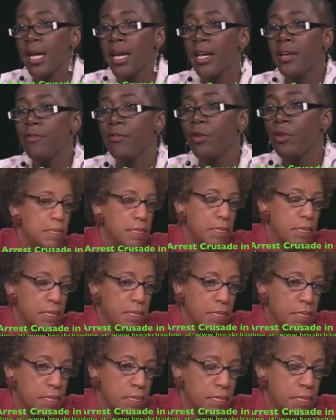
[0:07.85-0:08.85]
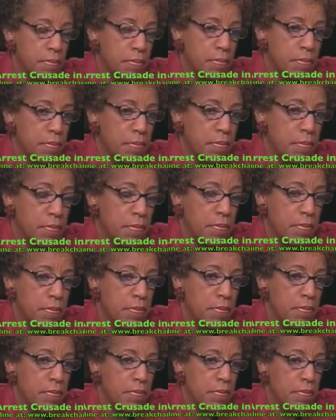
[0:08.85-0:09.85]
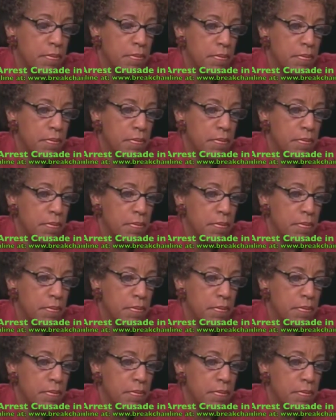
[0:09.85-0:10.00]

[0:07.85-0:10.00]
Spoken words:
If you took marijuana out